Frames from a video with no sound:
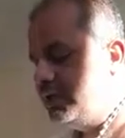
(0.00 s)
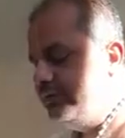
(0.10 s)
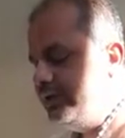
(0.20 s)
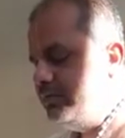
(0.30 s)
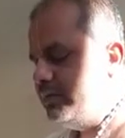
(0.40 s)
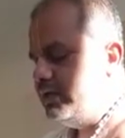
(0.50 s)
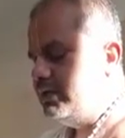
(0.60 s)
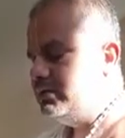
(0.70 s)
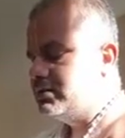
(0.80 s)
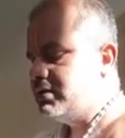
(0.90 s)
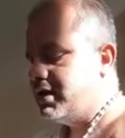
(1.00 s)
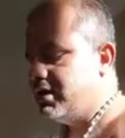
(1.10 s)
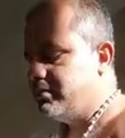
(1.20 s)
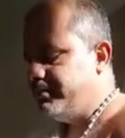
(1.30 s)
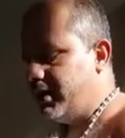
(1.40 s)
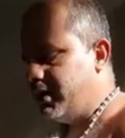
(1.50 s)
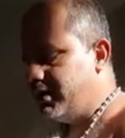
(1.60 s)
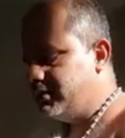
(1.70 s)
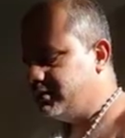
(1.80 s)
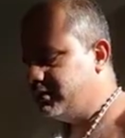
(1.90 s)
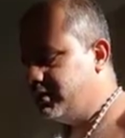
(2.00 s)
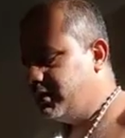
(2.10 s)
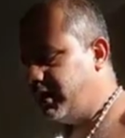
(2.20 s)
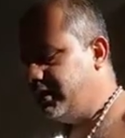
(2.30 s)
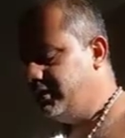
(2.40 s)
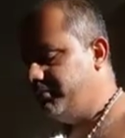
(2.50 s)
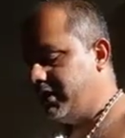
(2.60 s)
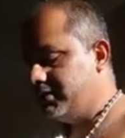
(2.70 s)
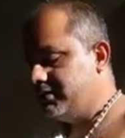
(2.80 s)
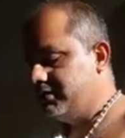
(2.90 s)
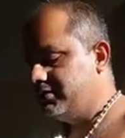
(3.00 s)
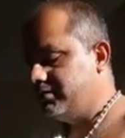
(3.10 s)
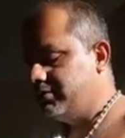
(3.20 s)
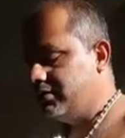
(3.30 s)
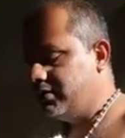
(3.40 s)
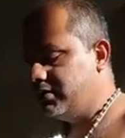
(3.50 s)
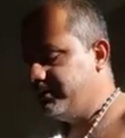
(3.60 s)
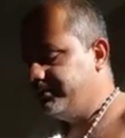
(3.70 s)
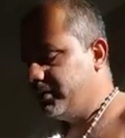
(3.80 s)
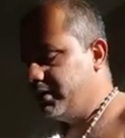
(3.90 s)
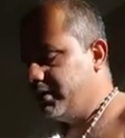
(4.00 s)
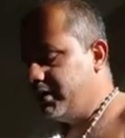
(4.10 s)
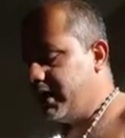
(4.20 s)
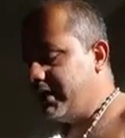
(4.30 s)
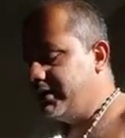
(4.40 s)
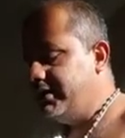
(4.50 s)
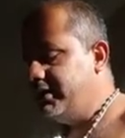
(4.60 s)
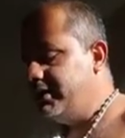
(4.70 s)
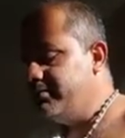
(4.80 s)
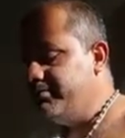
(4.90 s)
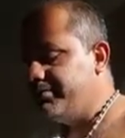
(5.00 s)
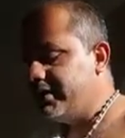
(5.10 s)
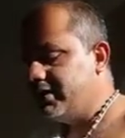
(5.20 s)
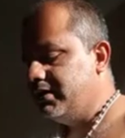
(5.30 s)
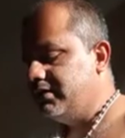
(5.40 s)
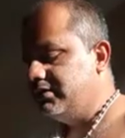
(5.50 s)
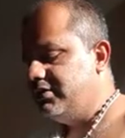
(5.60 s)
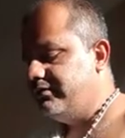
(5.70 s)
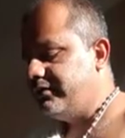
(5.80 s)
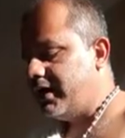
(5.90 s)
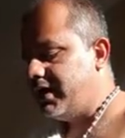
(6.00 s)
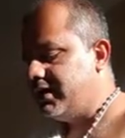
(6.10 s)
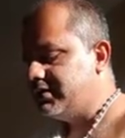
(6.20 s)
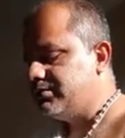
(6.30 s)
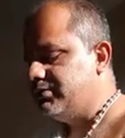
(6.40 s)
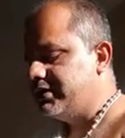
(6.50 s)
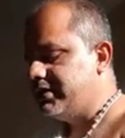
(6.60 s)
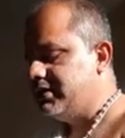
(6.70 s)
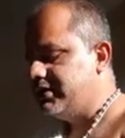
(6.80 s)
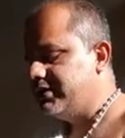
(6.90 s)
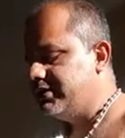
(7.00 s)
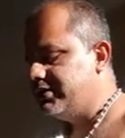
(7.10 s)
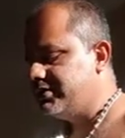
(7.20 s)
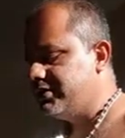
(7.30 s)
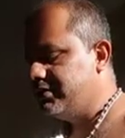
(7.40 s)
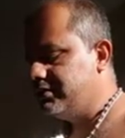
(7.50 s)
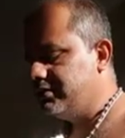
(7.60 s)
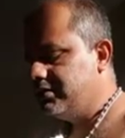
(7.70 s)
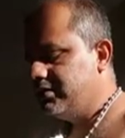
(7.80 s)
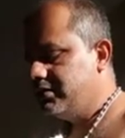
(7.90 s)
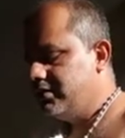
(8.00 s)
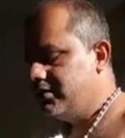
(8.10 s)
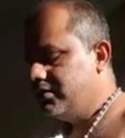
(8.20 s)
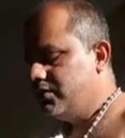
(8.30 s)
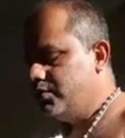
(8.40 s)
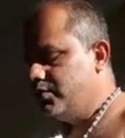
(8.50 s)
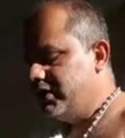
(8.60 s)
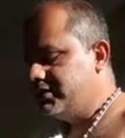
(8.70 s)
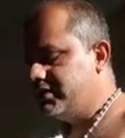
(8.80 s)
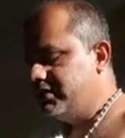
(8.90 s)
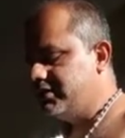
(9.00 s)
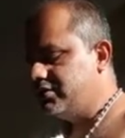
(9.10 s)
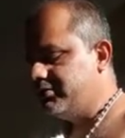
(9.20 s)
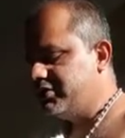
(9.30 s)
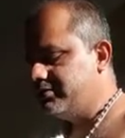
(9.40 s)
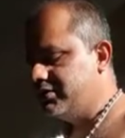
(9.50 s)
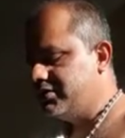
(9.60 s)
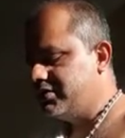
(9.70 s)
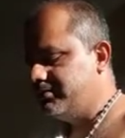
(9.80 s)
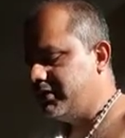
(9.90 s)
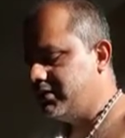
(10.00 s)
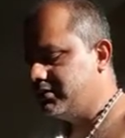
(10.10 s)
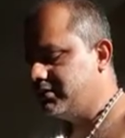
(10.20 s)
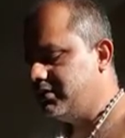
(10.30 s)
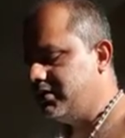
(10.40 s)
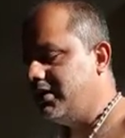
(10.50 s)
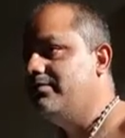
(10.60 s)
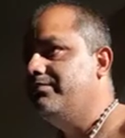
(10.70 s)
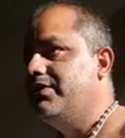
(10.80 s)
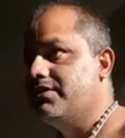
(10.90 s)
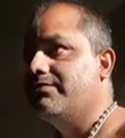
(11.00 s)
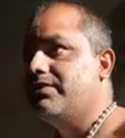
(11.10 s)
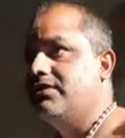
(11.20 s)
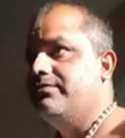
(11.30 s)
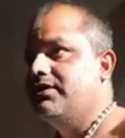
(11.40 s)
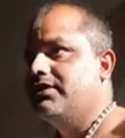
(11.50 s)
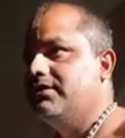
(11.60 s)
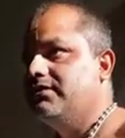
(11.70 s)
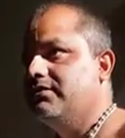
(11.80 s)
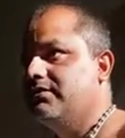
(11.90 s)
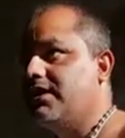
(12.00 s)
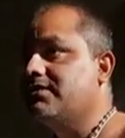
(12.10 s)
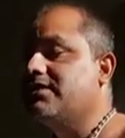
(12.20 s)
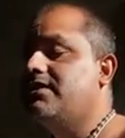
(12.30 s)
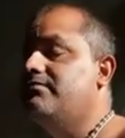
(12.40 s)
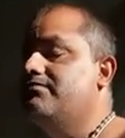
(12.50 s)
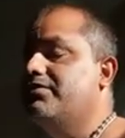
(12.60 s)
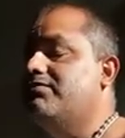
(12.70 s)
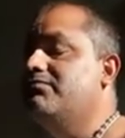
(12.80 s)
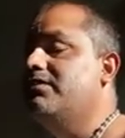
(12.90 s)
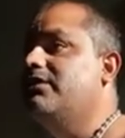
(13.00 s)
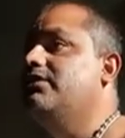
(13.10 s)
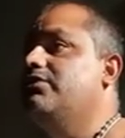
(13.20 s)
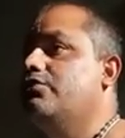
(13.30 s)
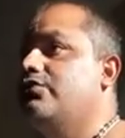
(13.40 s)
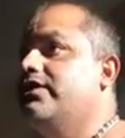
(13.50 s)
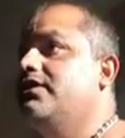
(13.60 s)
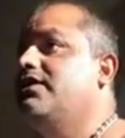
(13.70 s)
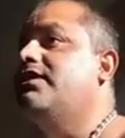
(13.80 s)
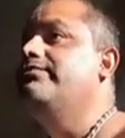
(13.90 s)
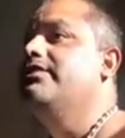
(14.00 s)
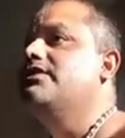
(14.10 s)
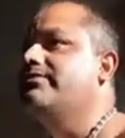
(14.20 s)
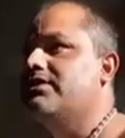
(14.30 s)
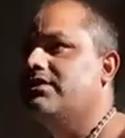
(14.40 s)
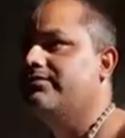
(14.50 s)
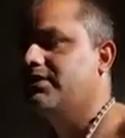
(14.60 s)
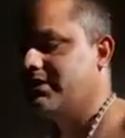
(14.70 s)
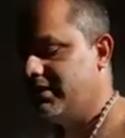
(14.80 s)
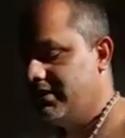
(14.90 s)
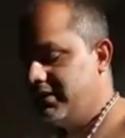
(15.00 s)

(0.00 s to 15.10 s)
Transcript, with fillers: living beings are parts and the parcels of the Lord. And He impregnated the vast material creation with seeds of a spiritual box. Aham Bija Pradapita. Tasam Brahma Mahat Yonir Aham Bija Pradapita.